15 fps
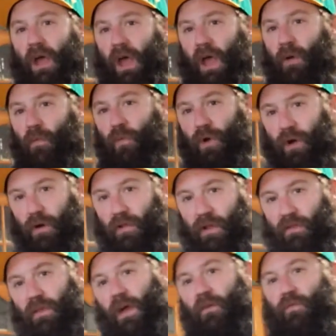and we're going to
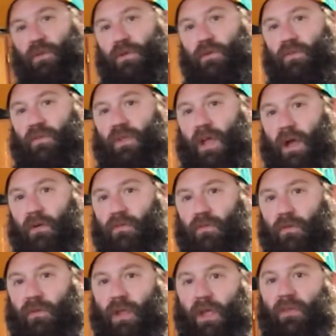let that reduce down so
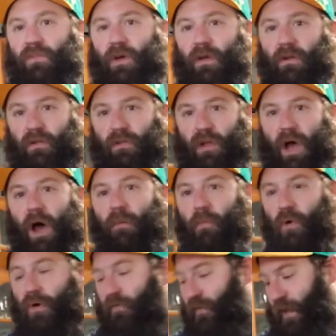it takes on a lot
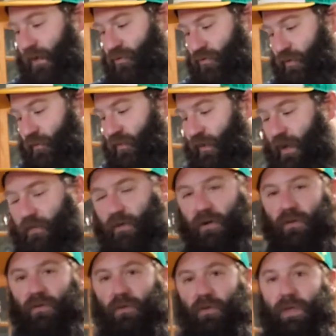more of that shrimp flavor.
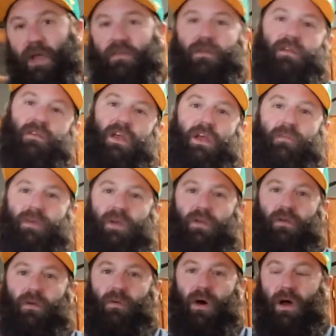So that's going to take me a
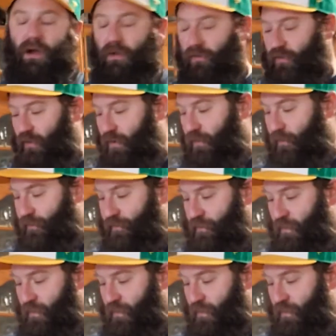little while. So